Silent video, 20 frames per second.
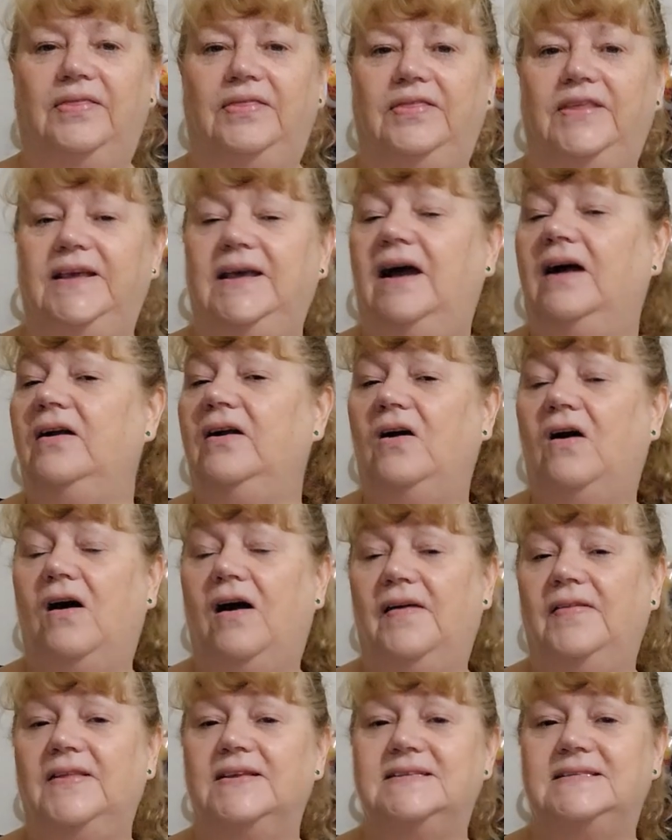The young
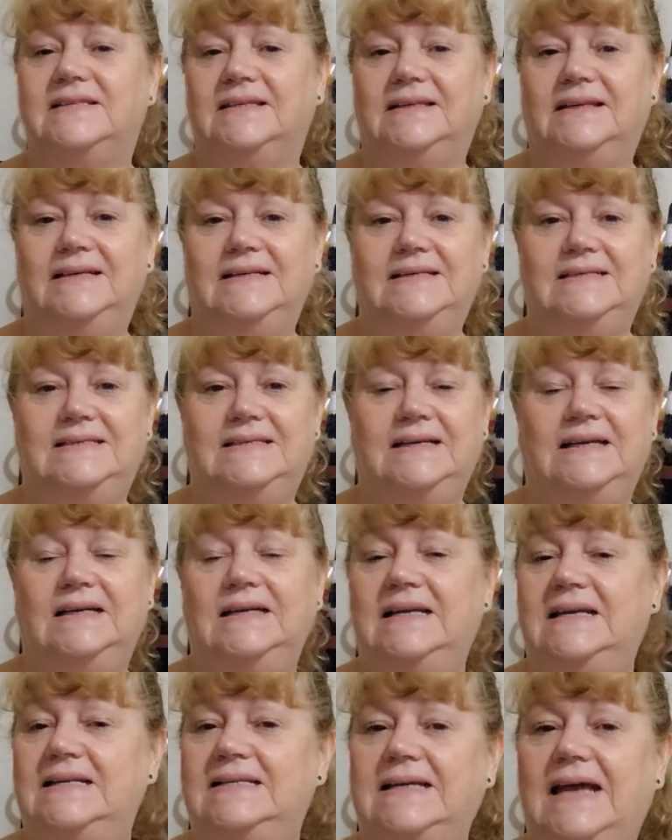guy that's the lead
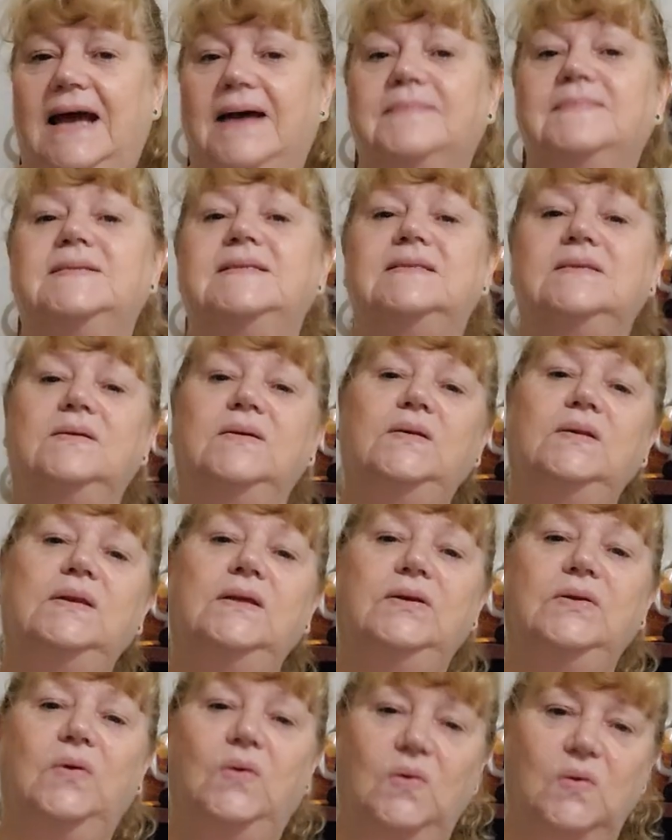singer is
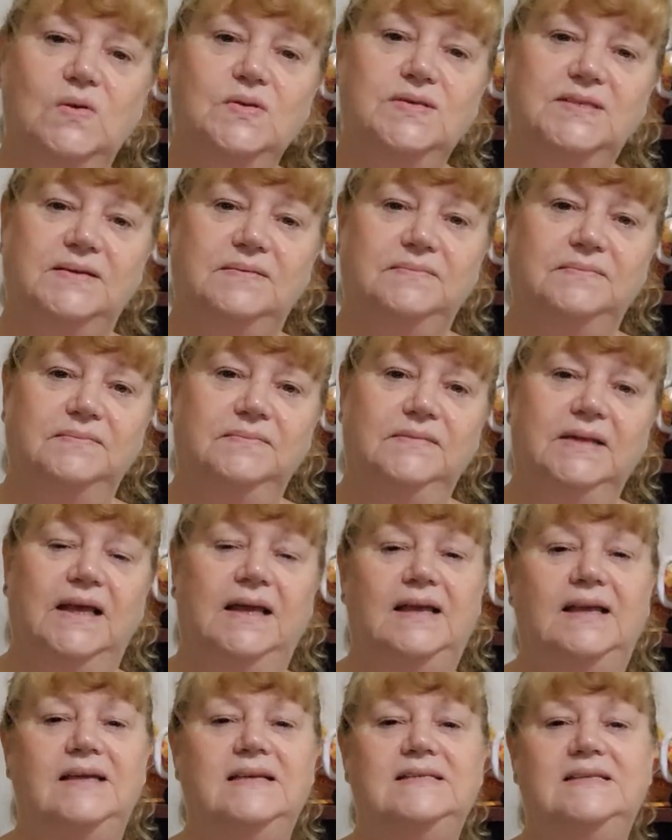absolutely awesome.
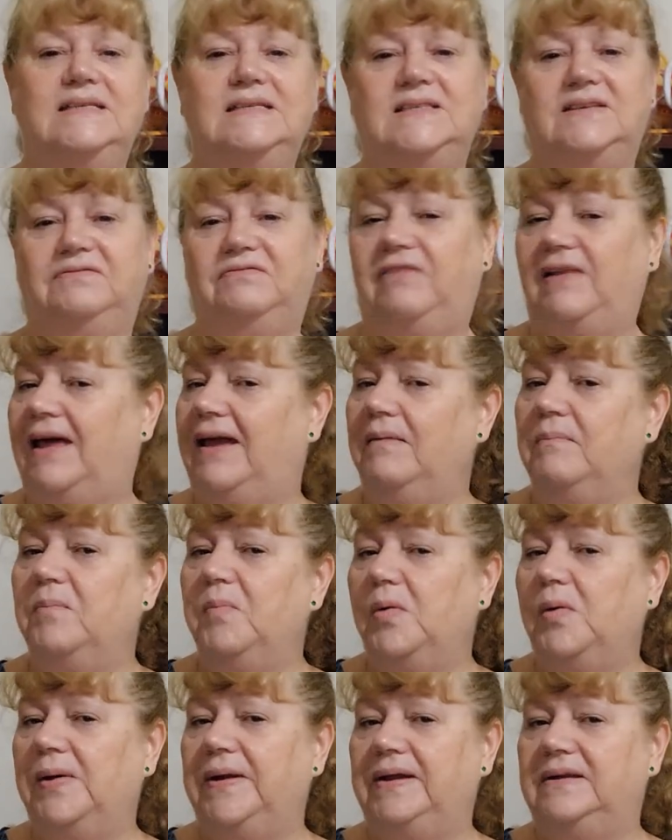He's as
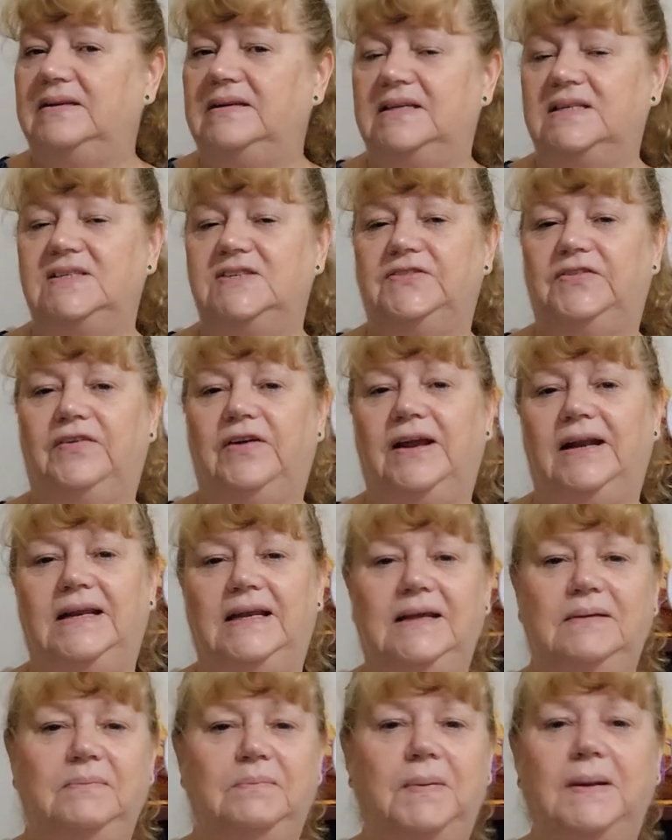flamboyant as
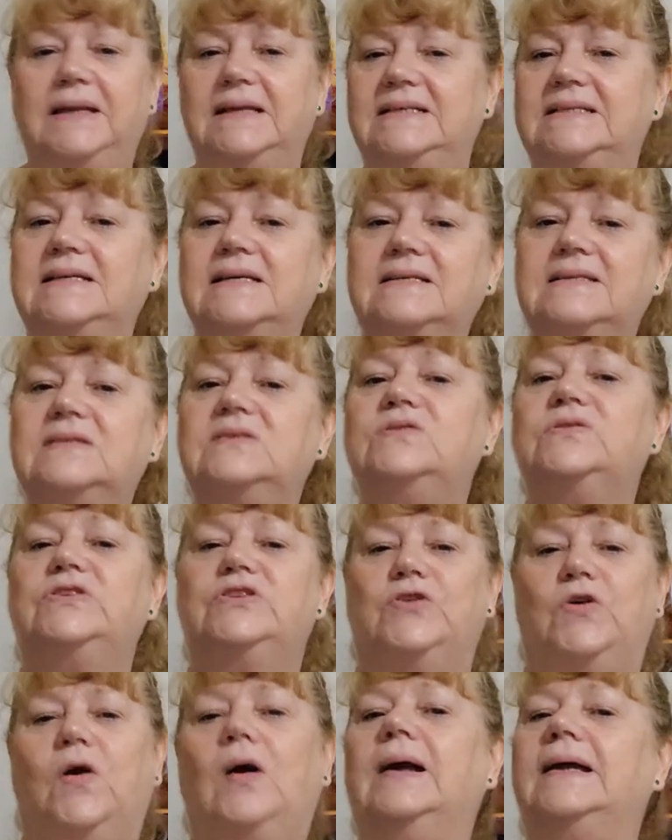Freddie, but he doesn't
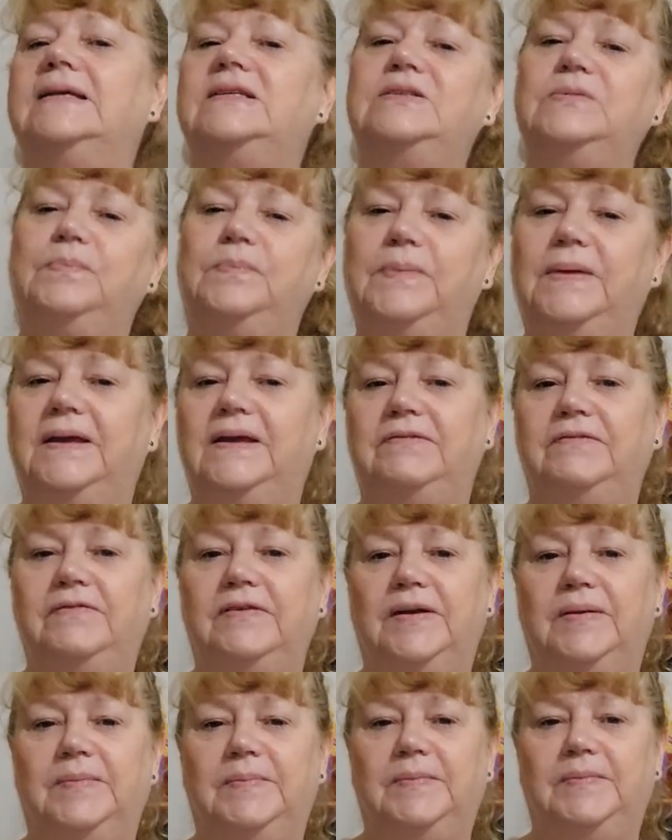try to be
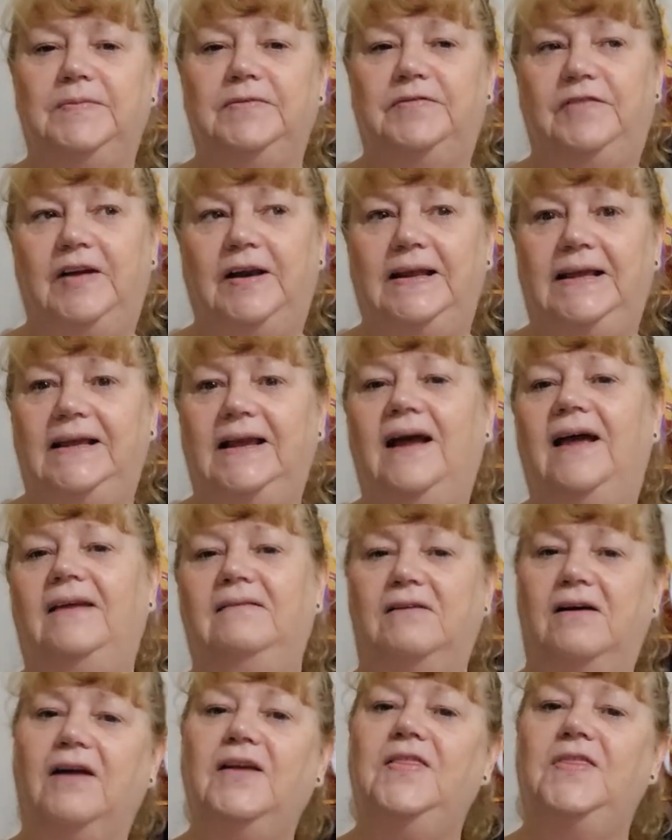Freddie. And
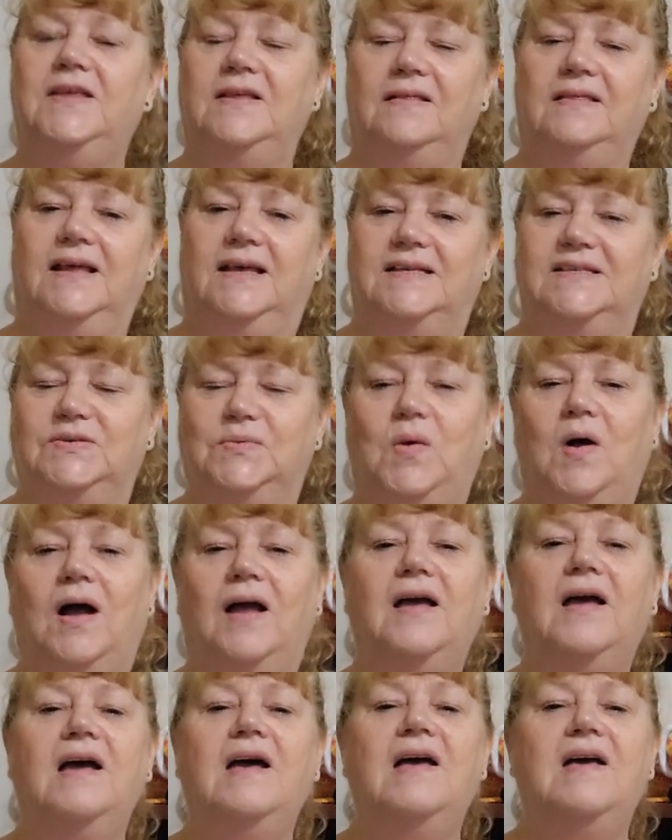I think that's why
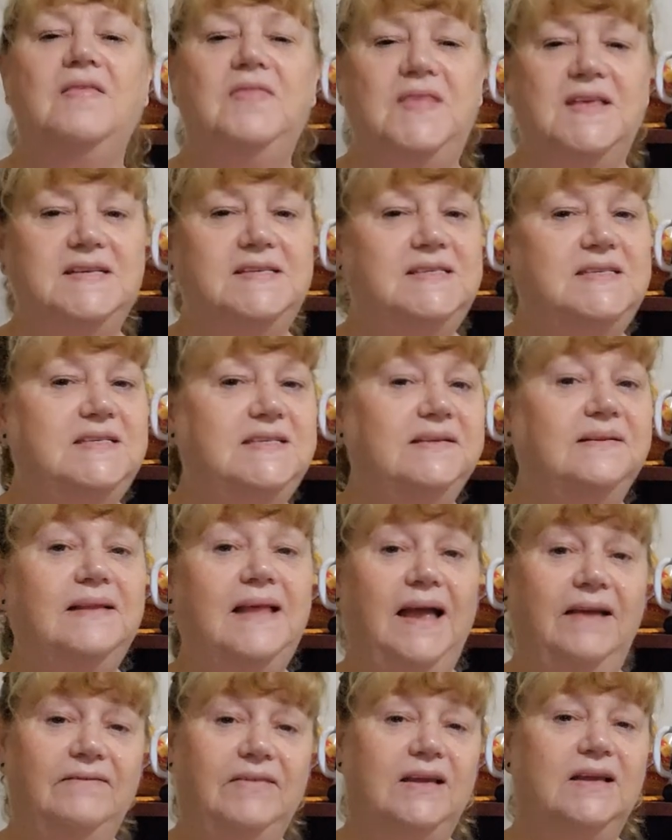they're still
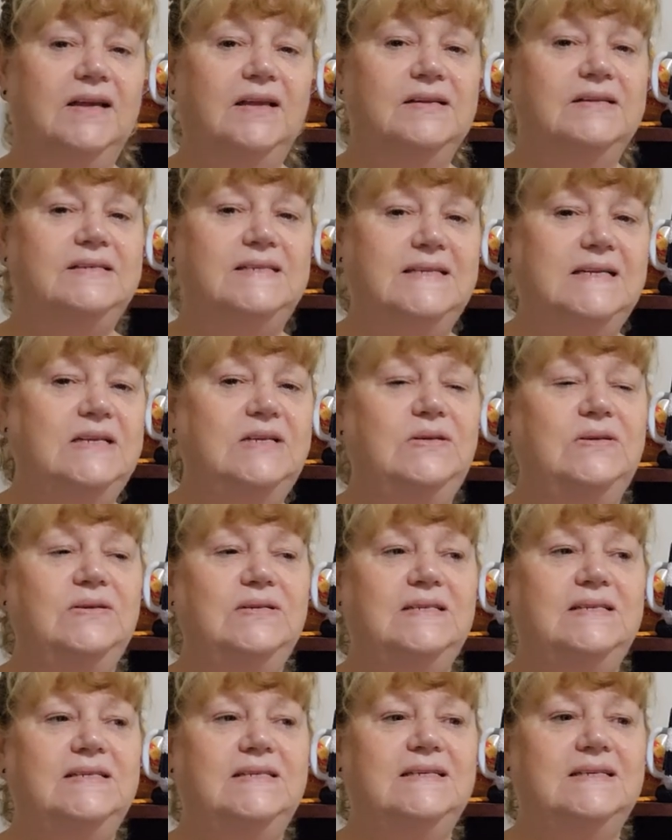having
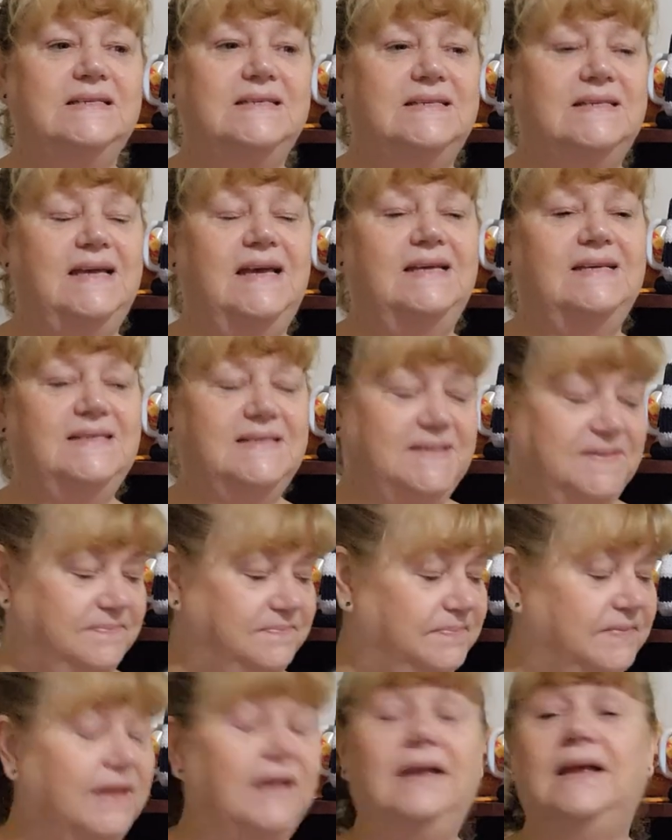continued success.
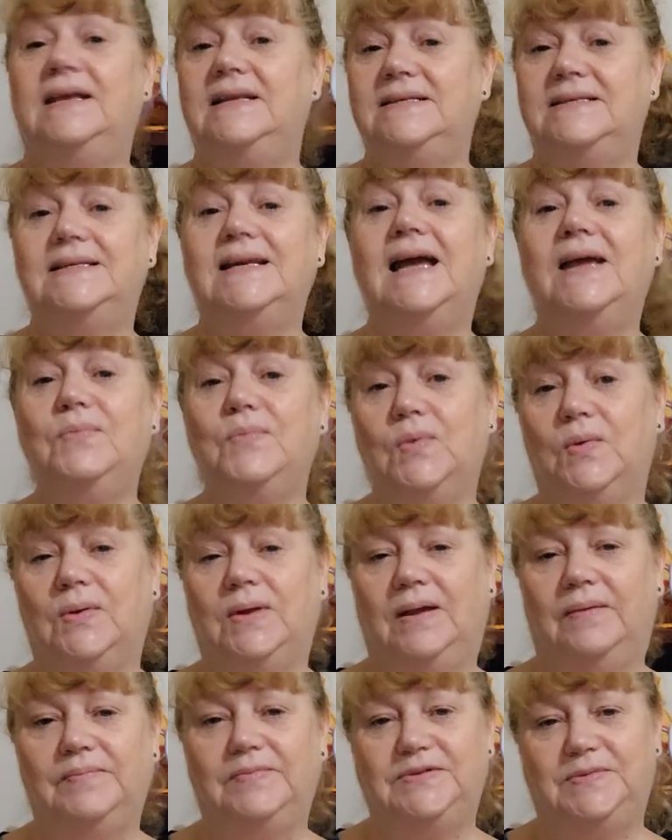His name will
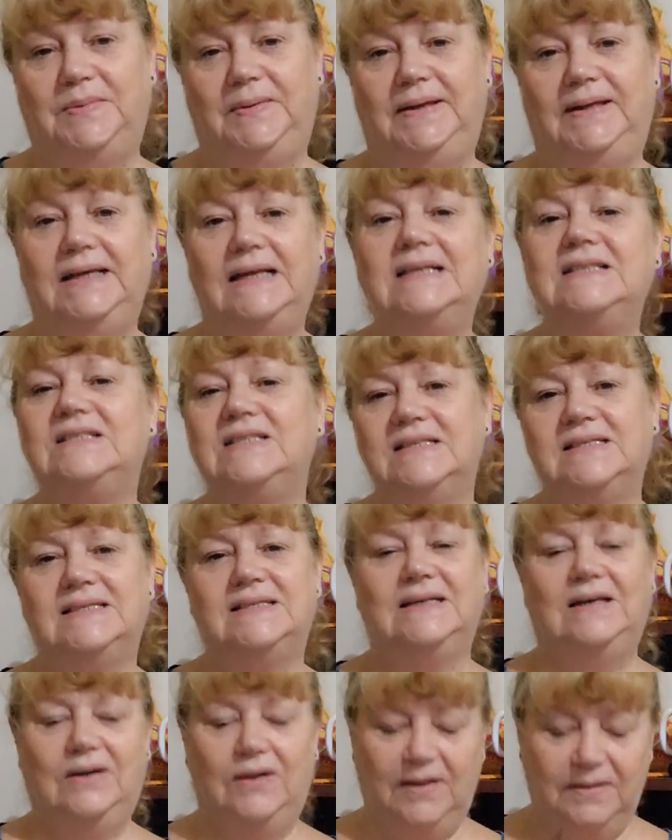come to me. It's just
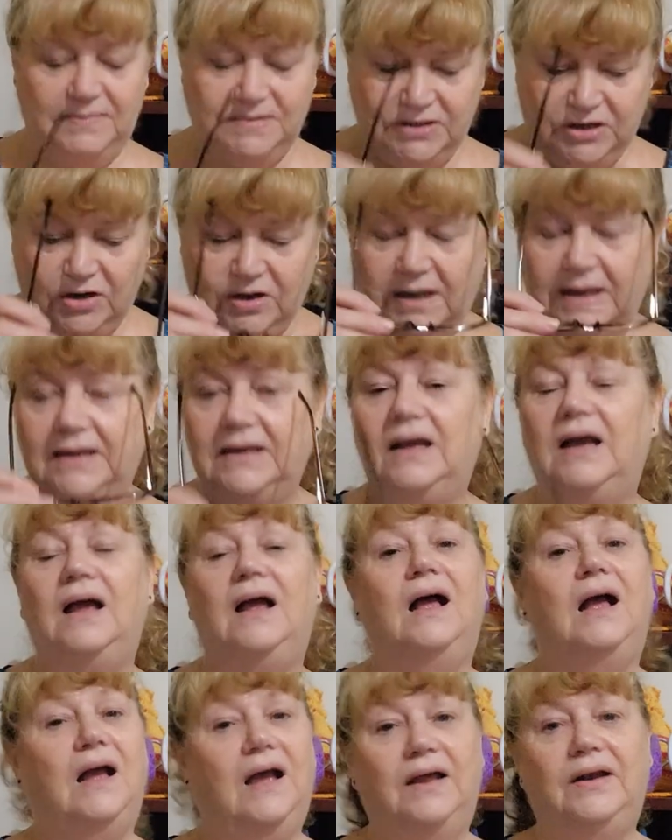that I am tired
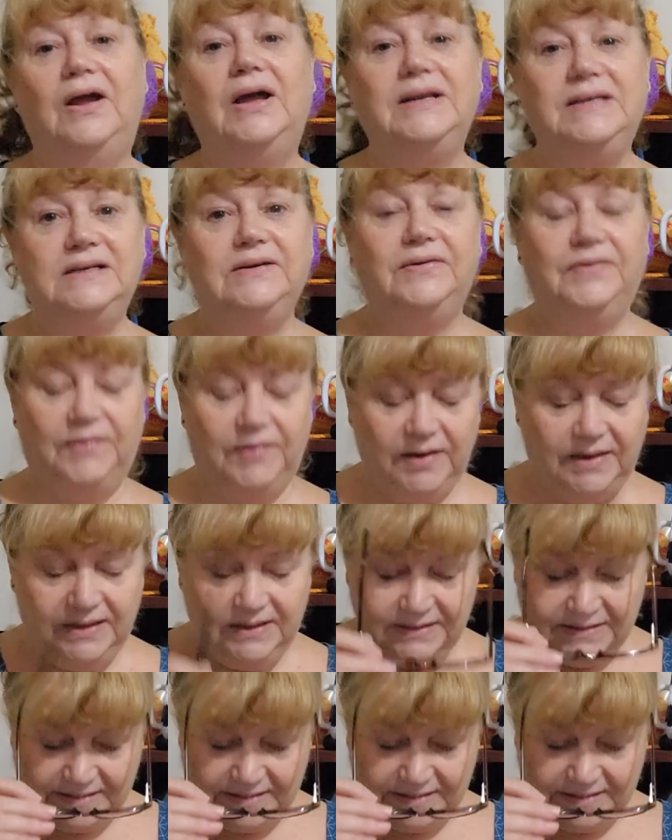and I didn't write it